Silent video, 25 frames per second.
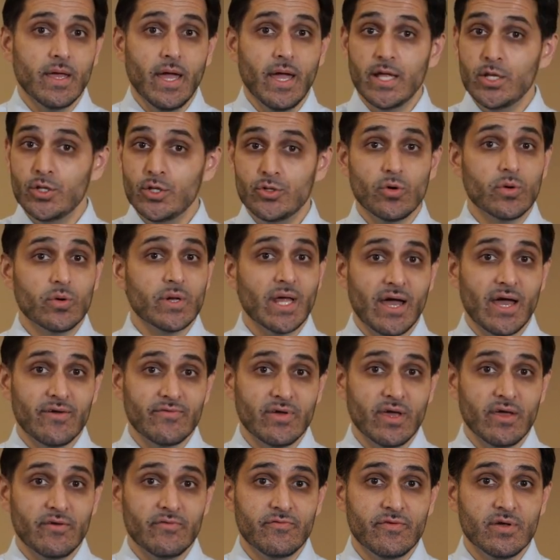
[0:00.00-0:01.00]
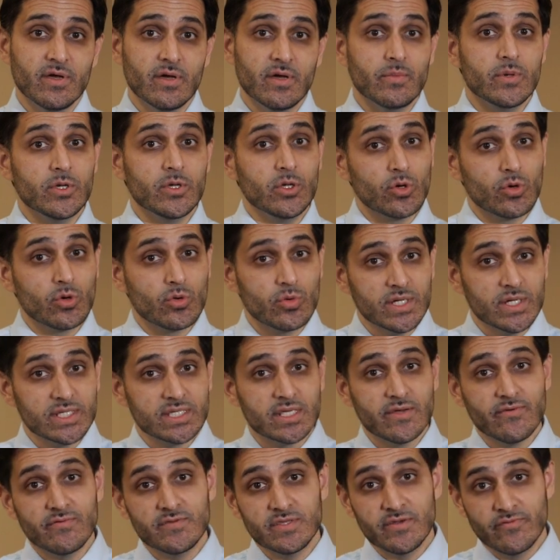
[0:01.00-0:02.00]
and you don't have AFib, your
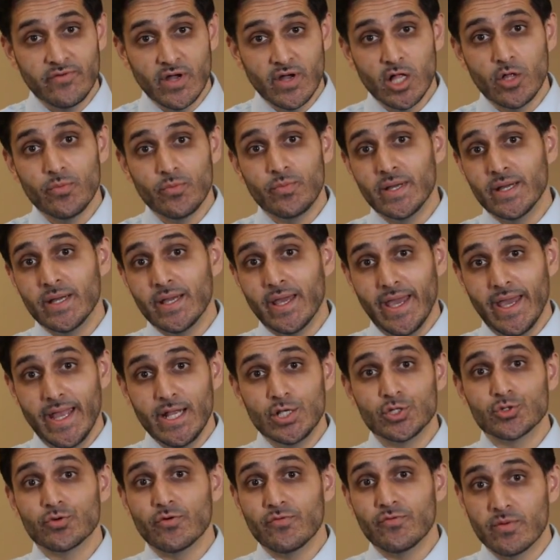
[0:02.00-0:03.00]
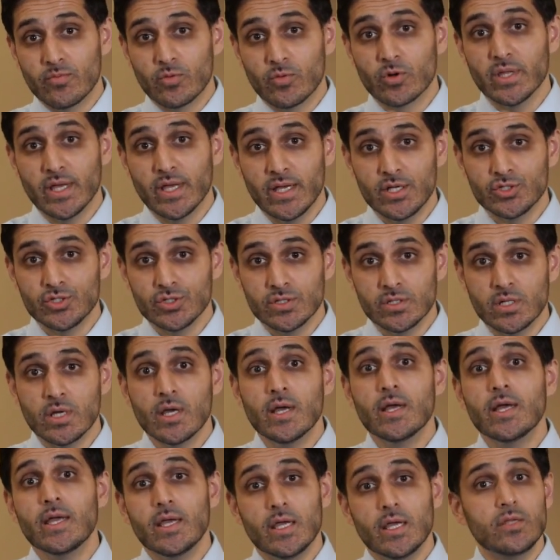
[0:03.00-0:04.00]
risk of developing atrial fibrillation
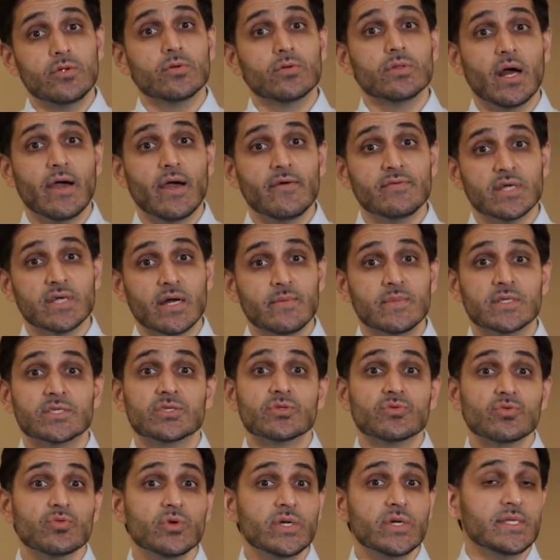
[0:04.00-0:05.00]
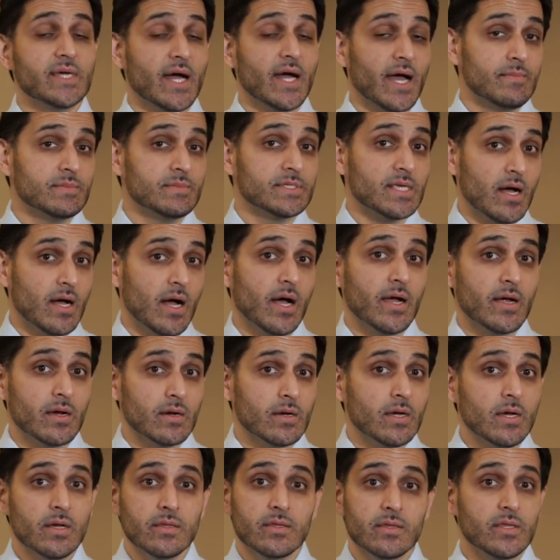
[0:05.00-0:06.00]
in your lifetime is three times
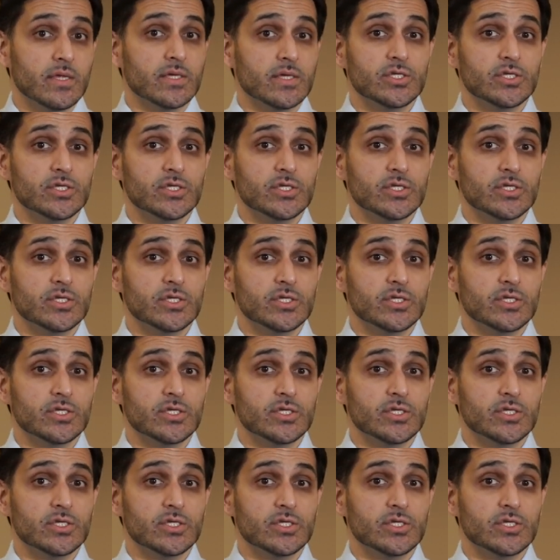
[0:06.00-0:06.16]
higher than